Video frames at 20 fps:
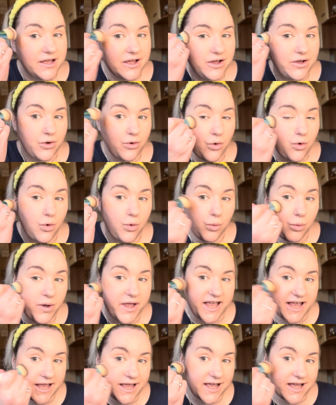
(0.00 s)
all
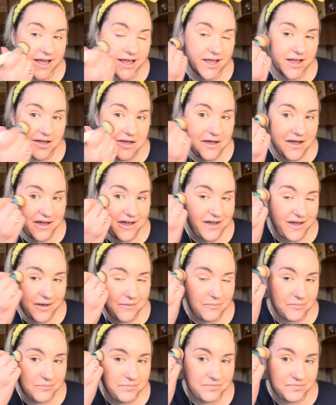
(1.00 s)
week.
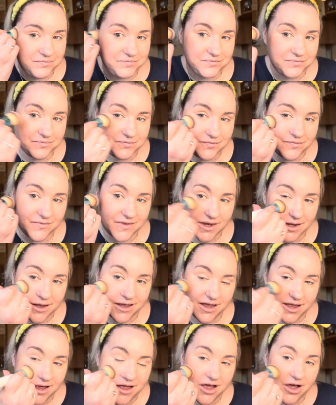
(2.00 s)

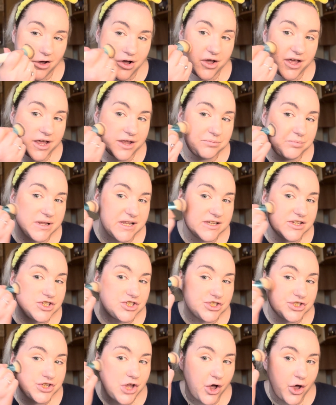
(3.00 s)
I had been
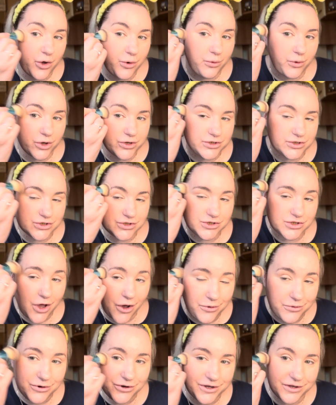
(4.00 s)
so
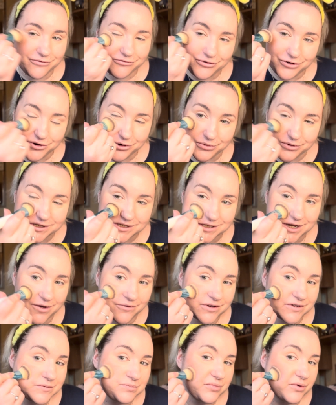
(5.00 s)
looking forward to
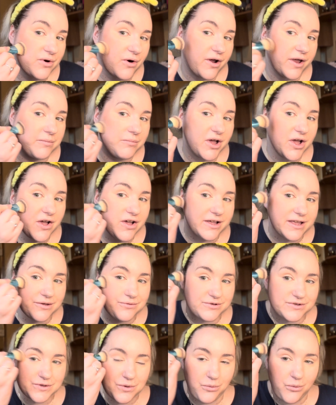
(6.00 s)
going to Primark. It
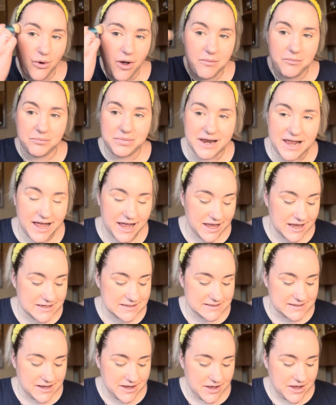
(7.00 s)
was the one
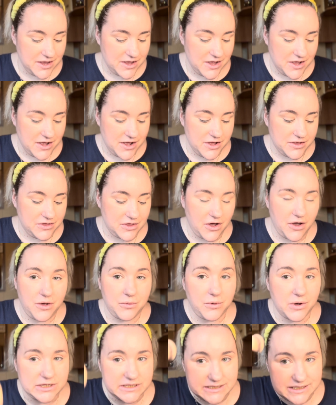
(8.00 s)
place that I
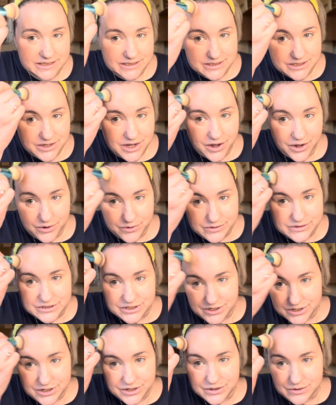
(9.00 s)
wanted to go
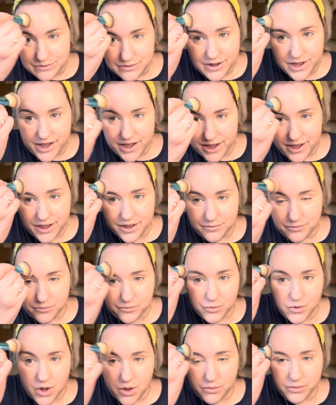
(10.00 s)
to
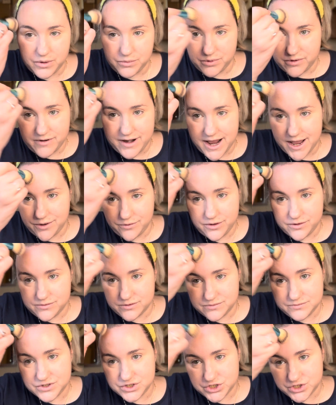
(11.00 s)
while we were out
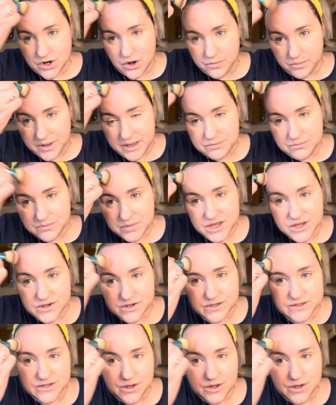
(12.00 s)
shopping, because I